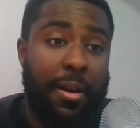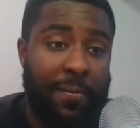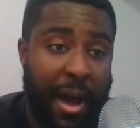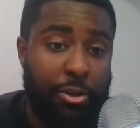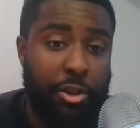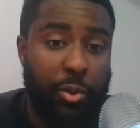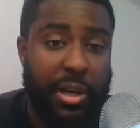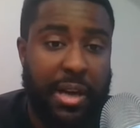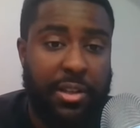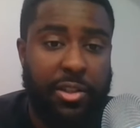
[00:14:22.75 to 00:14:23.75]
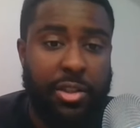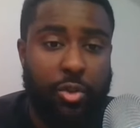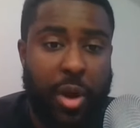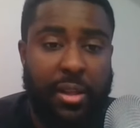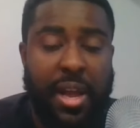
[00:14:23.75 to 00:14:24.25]
Falcons were connected to
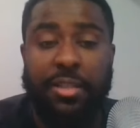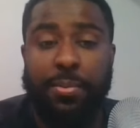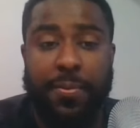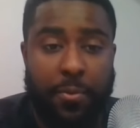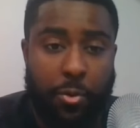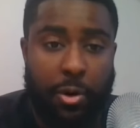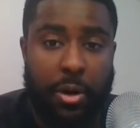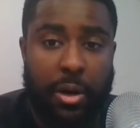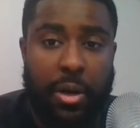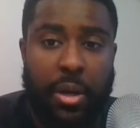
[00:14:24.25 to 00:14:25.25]
Trey Lance before,